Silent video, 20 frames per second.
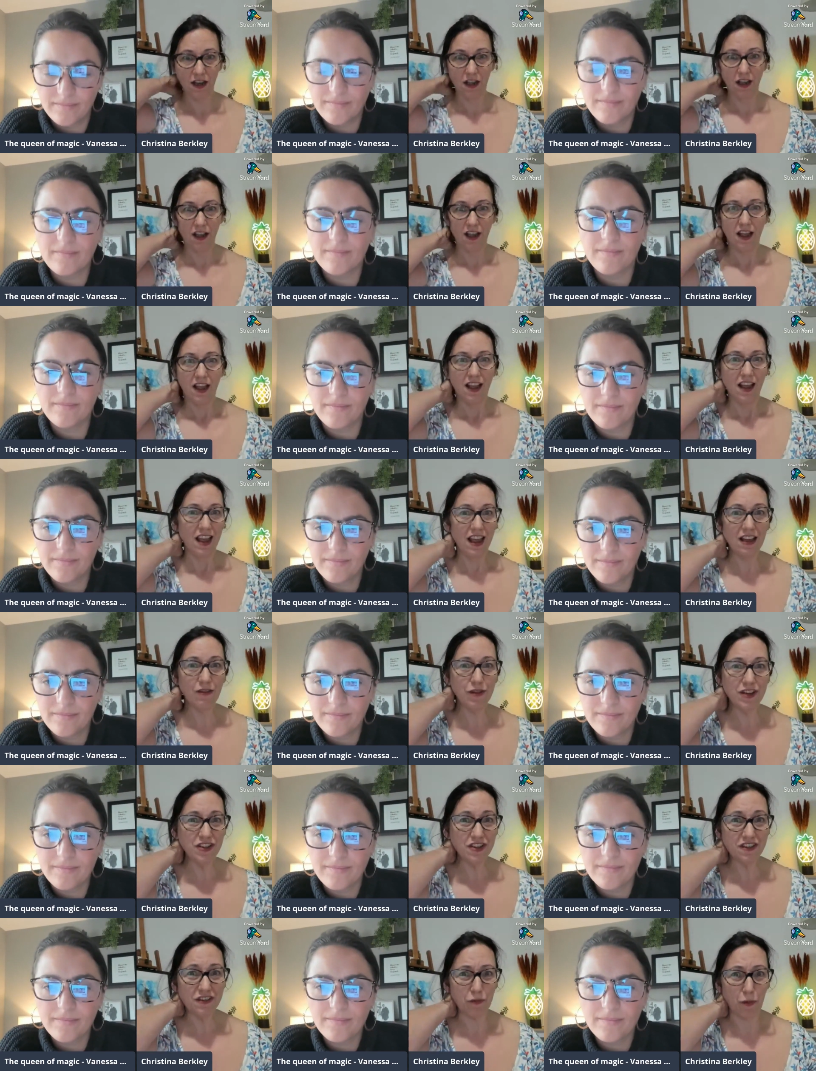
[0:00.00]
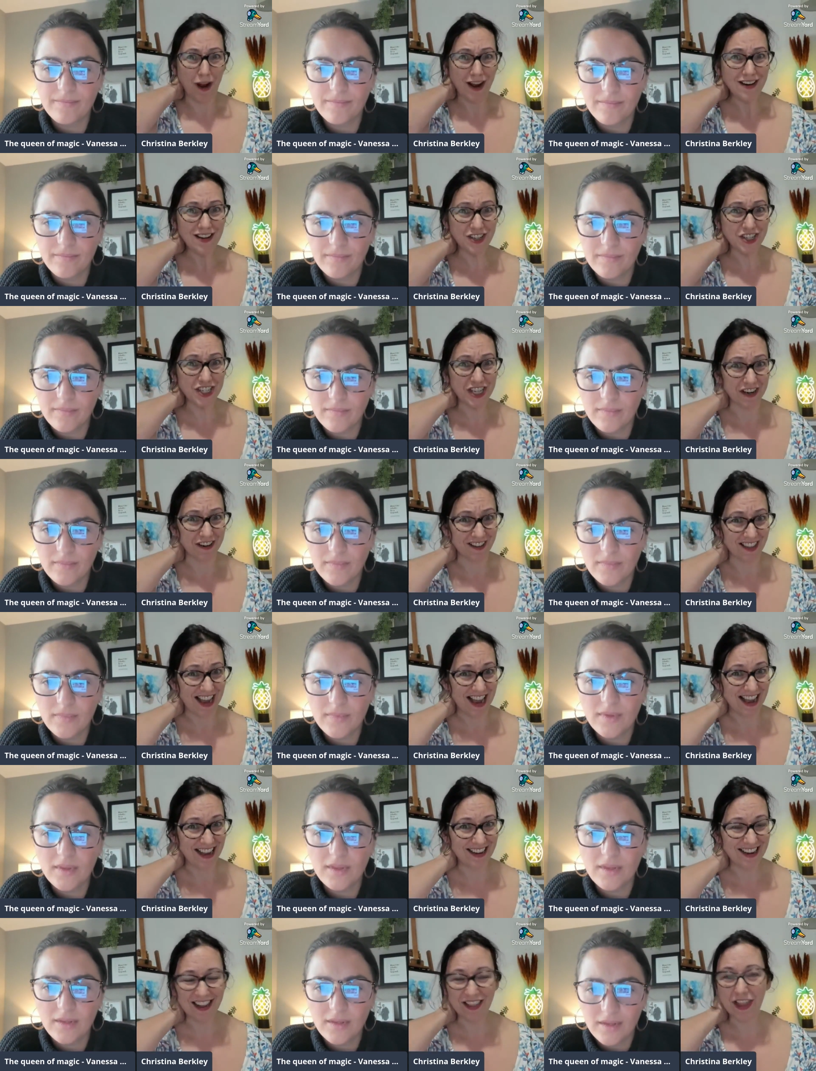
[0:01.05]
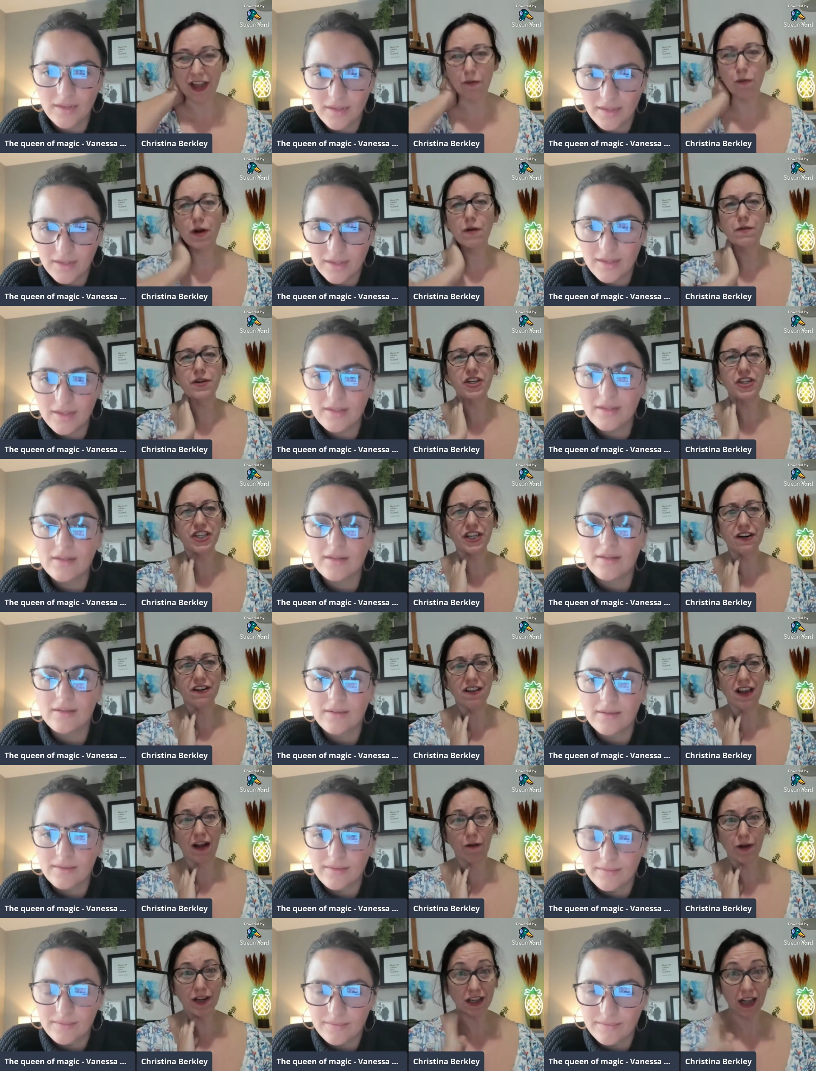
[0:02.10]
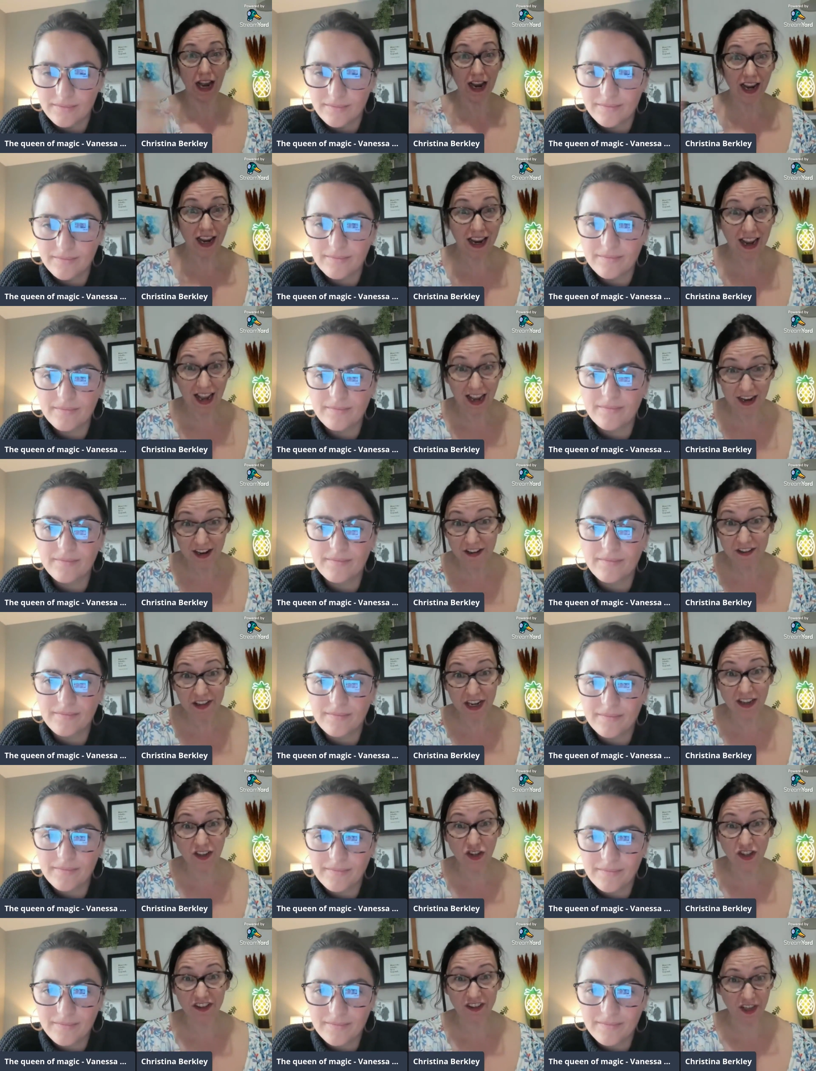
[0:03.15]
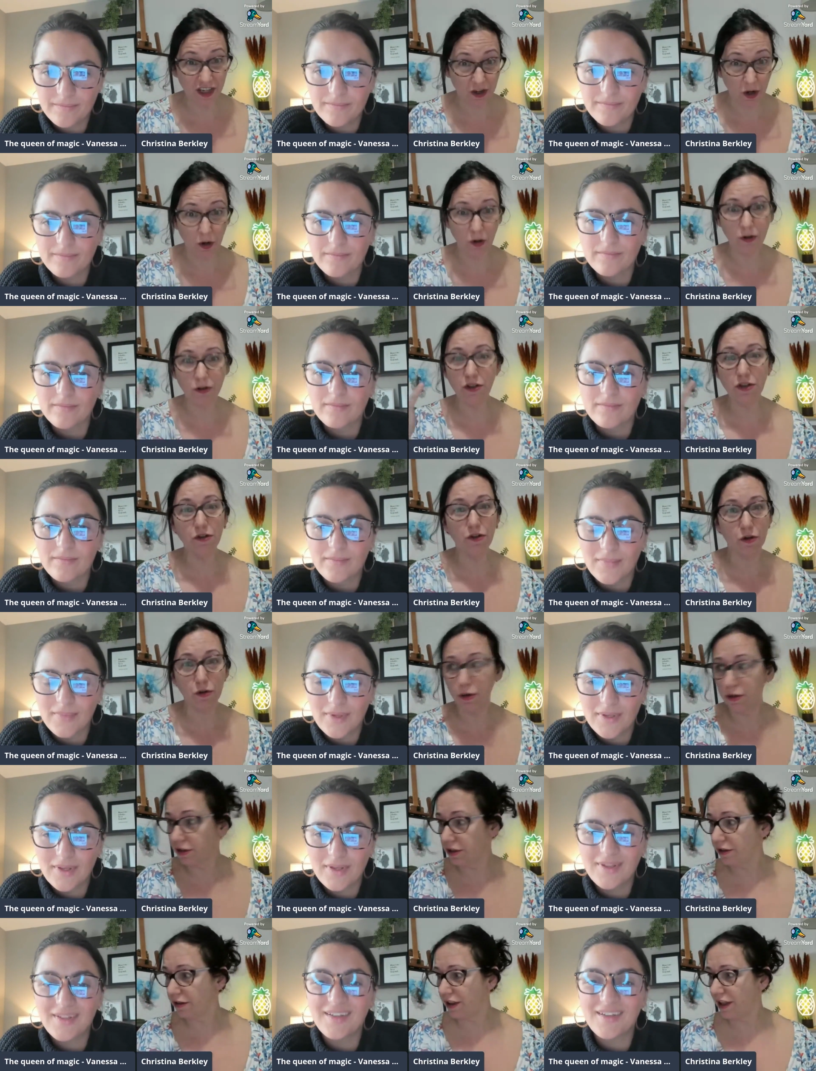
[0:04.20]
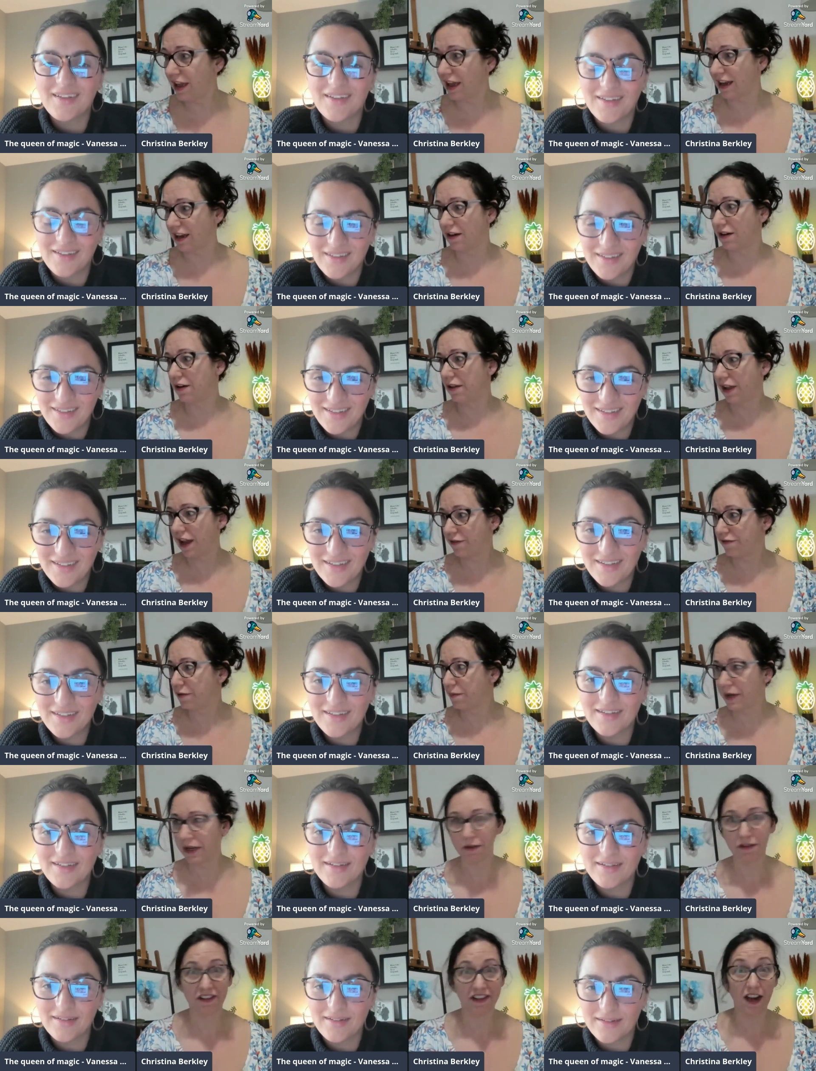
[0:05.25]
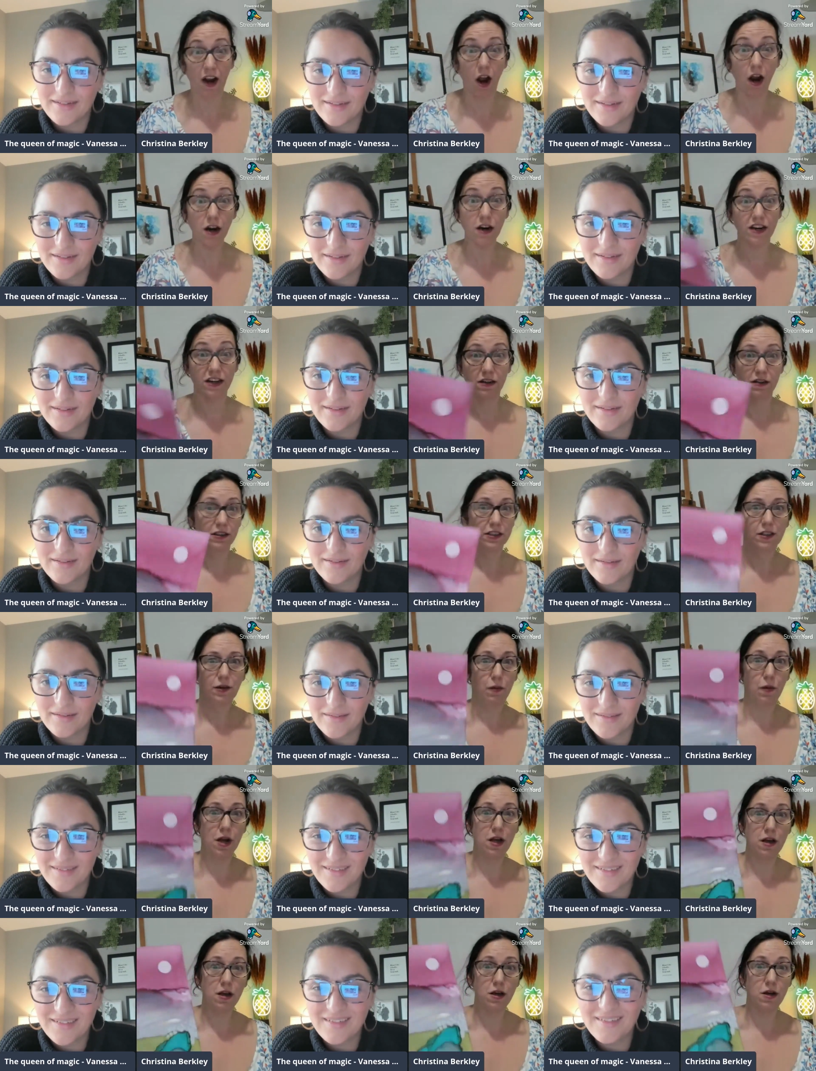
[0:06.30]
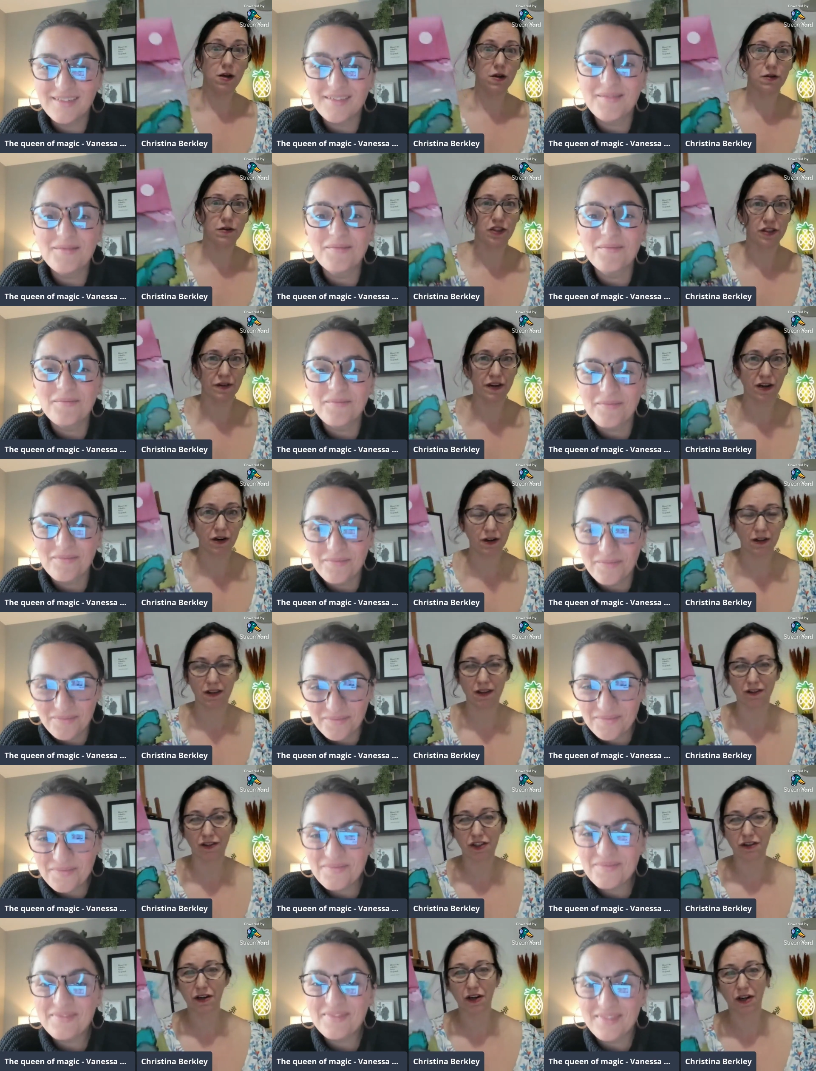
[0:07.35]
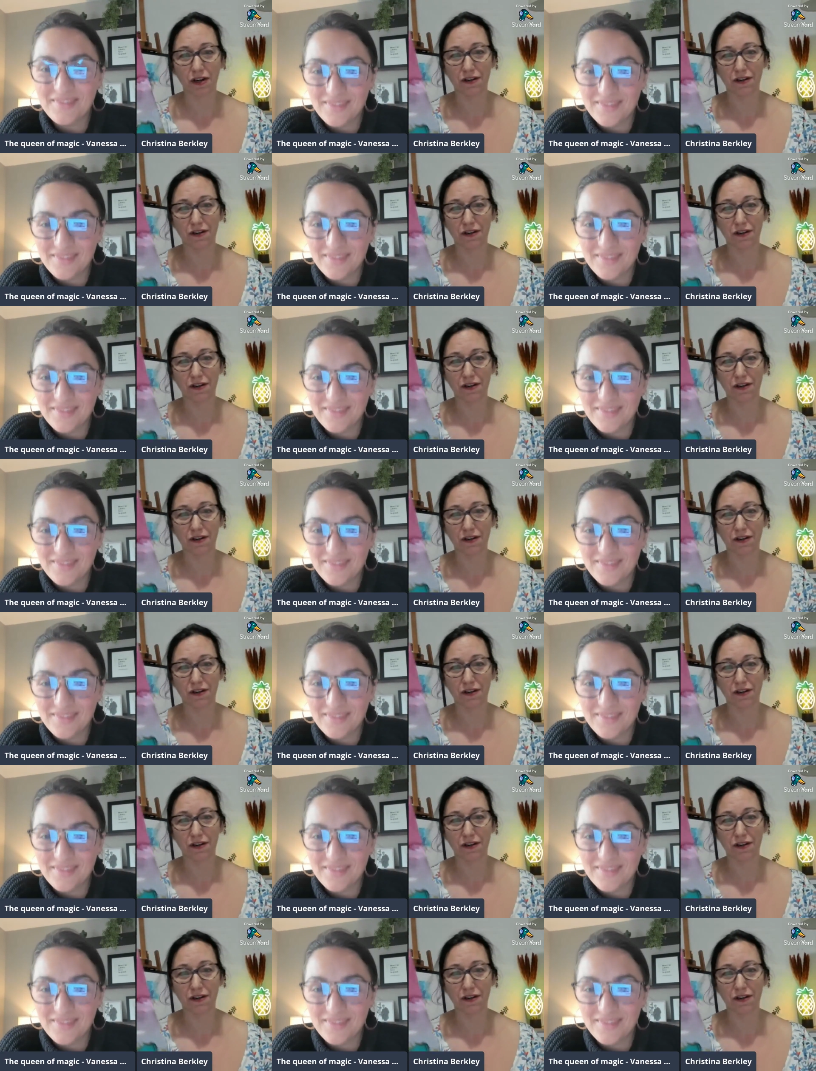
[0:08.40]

Speaker 1: Mm-hmm. We just want to share that. And then when we share that, we, I guys, I just a whole new cool new thing, you know, like for me, it was like art. Whoa, during the during